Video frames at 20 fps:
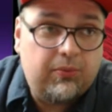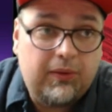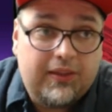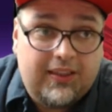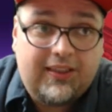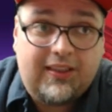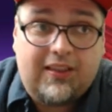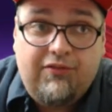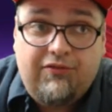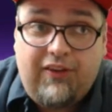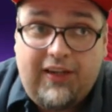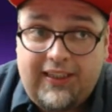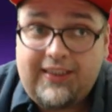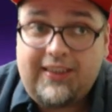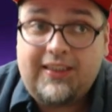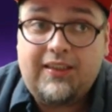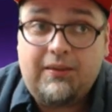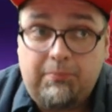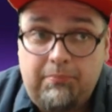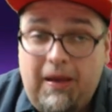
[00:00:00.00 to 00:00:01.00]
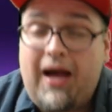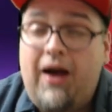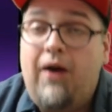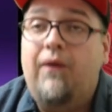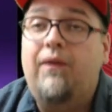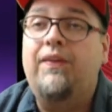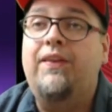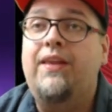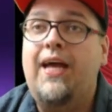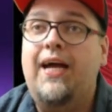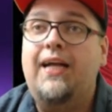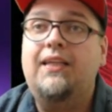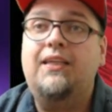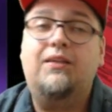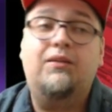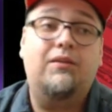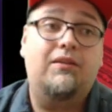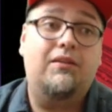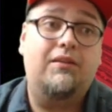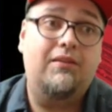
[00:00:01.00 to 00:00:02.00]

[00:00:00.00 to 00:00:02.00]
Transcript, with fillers: what this device is about and that's